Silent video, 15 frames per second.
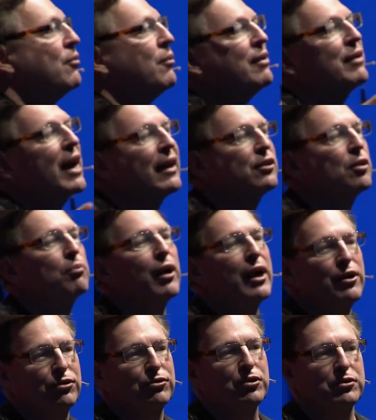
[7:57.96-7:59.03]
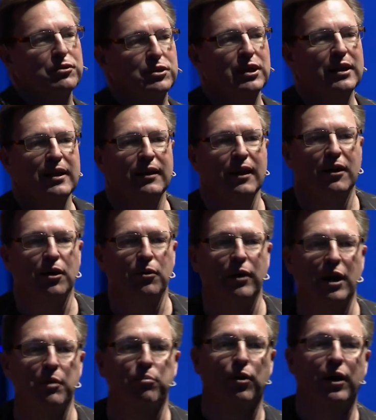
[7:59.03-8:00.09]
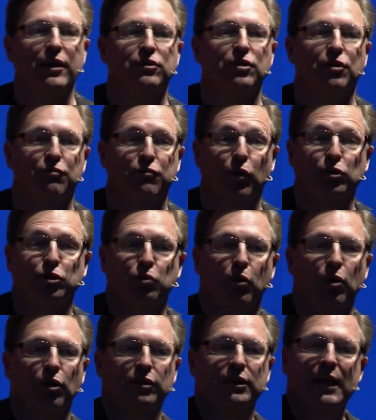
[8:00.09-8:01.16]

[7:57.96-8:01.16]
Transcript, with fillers: we've got the breakthroughs that we can bring to the first world.